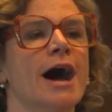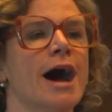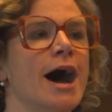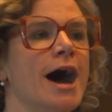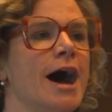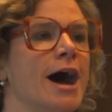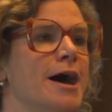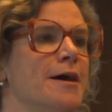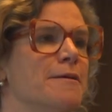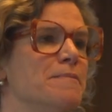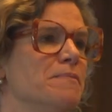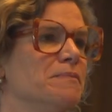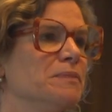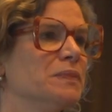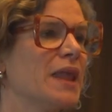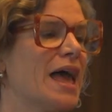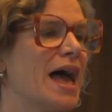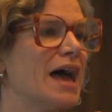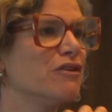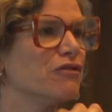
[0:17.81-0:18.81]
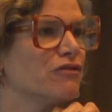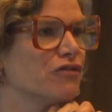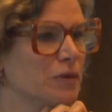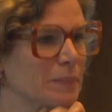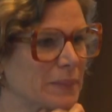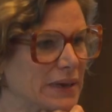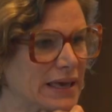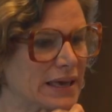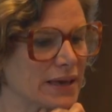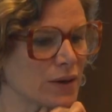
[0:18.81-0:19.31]
And for
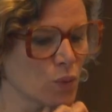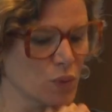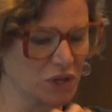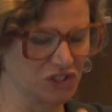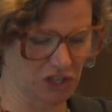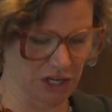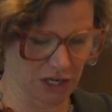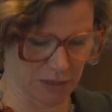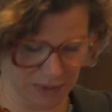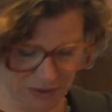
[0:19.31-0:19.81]
me, what's going to